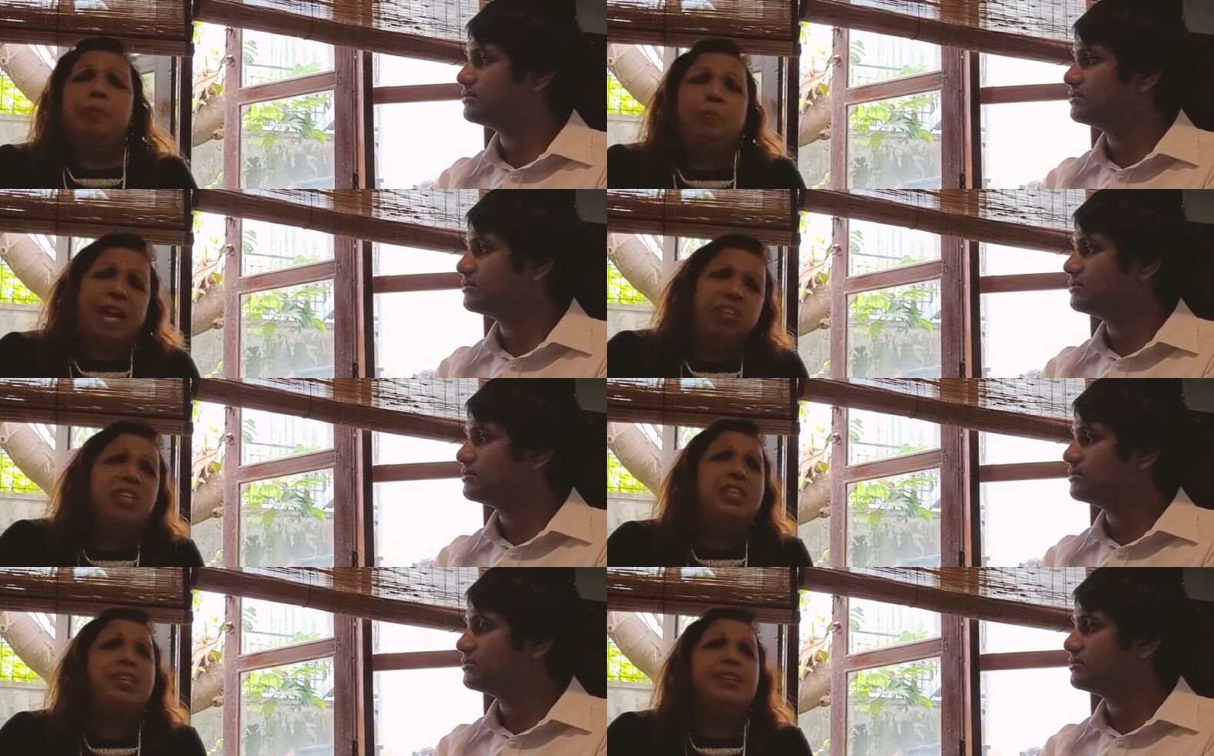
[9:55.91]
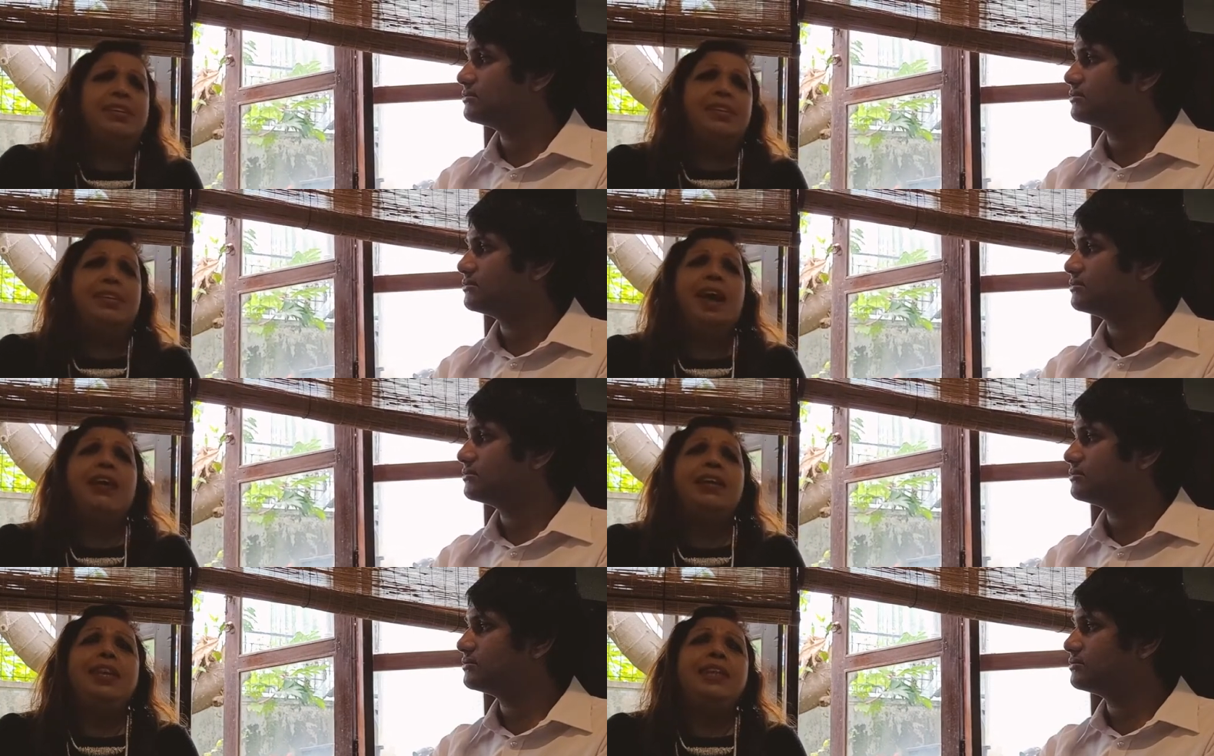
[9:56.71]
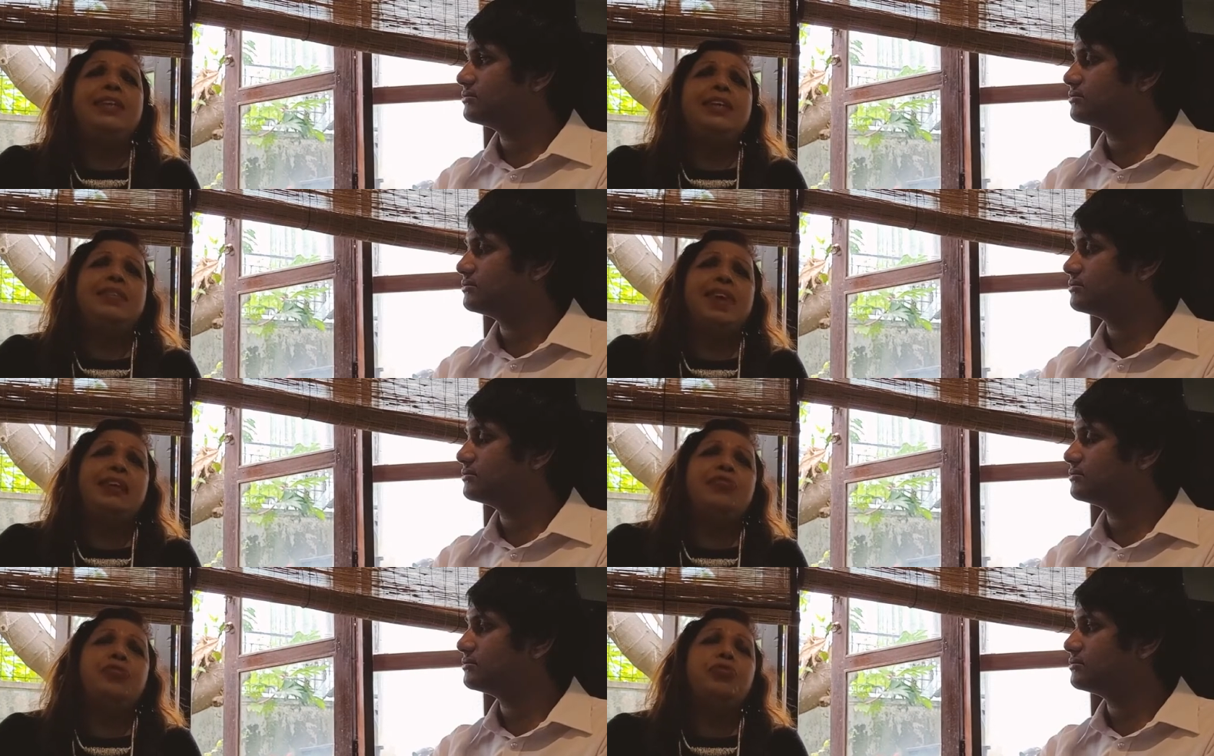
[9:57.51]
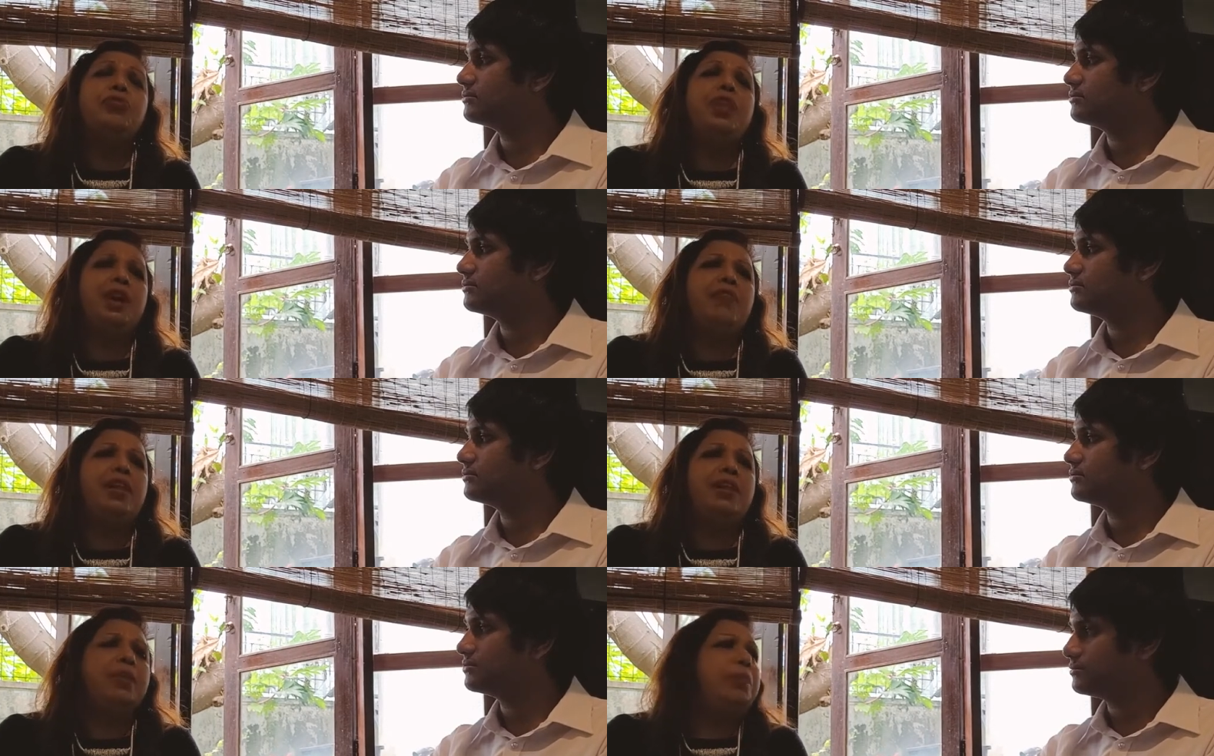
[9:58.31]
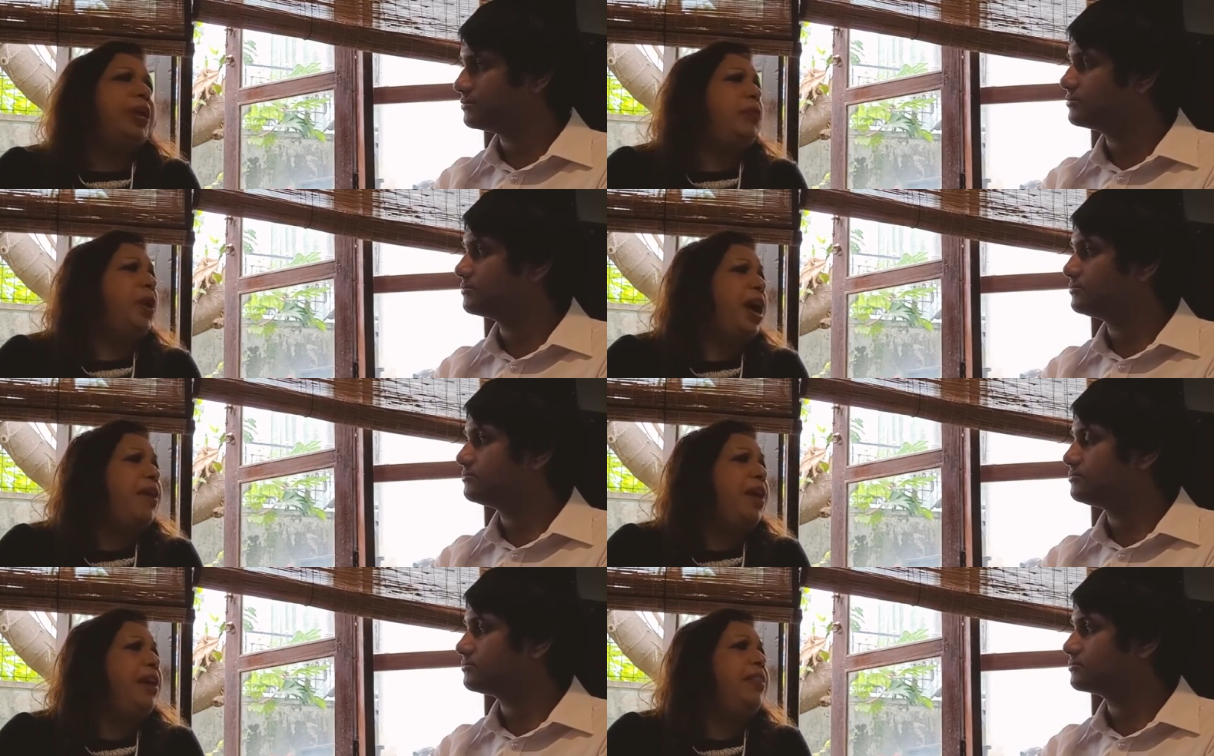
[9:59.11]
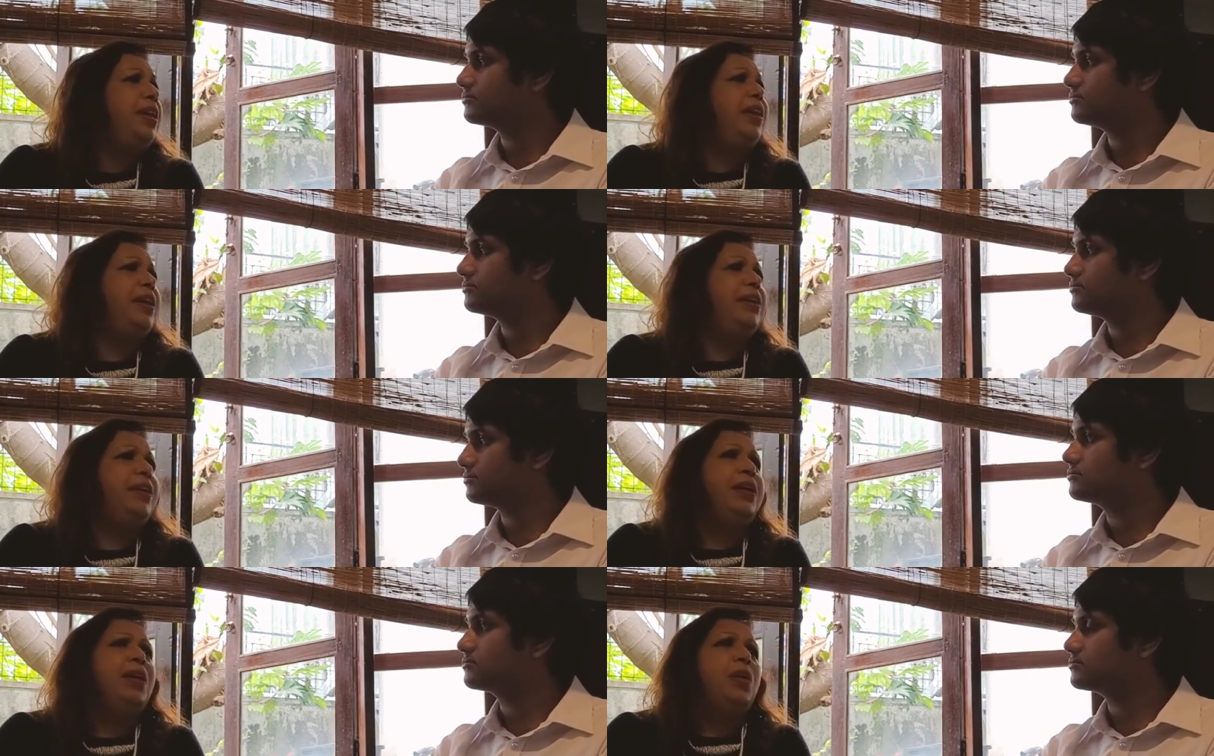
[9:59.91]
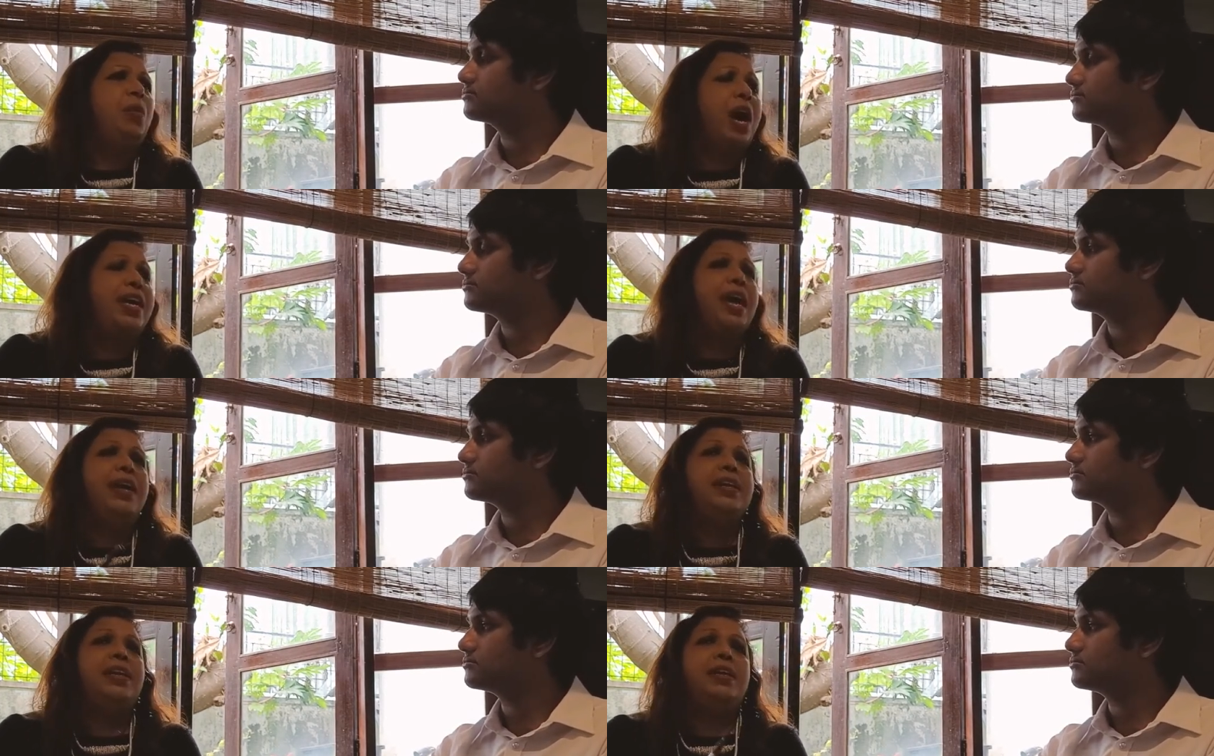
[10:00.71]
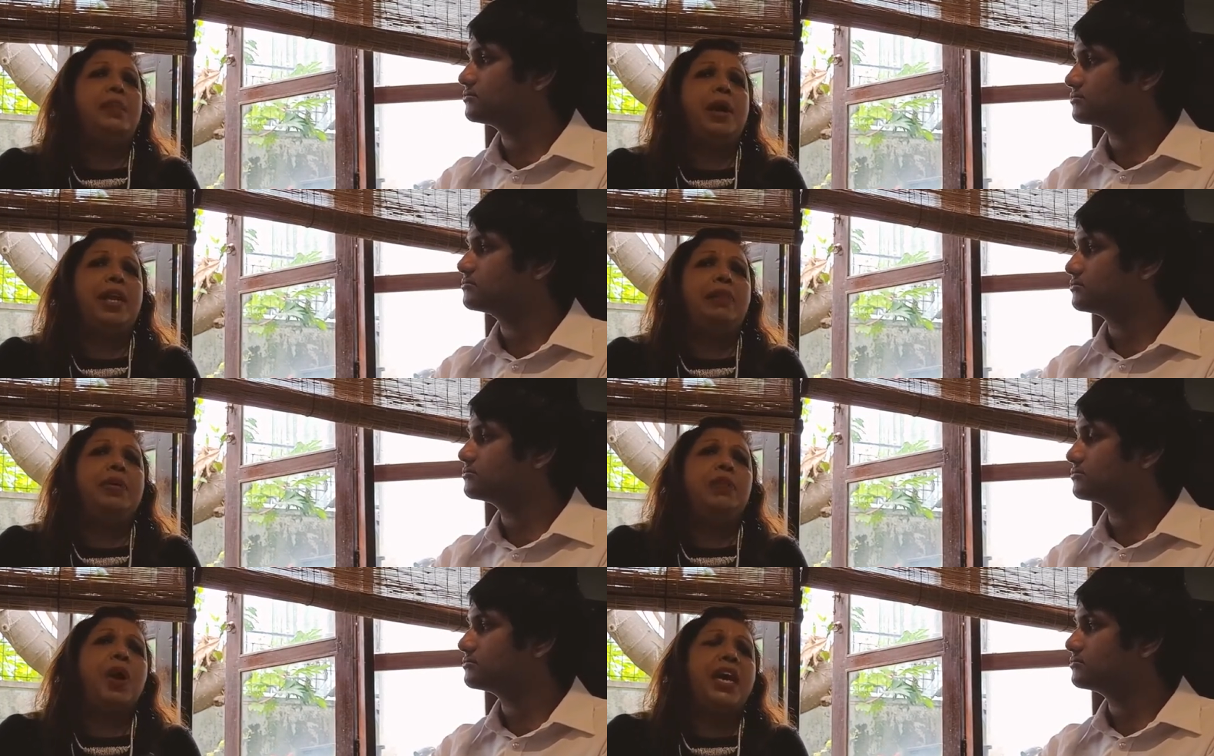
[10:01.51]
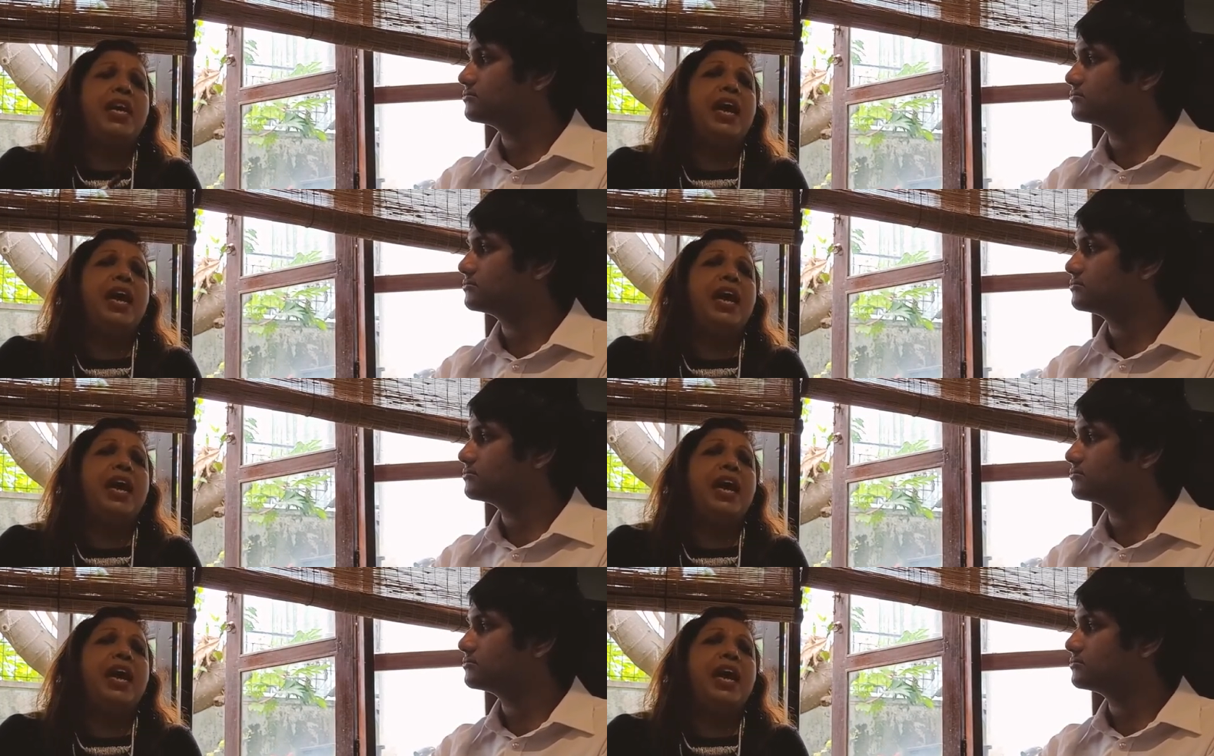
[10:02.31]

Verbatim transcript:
Speaker 1: passionate young leaders at school level, but where are they Why aren't they in parliament? Why are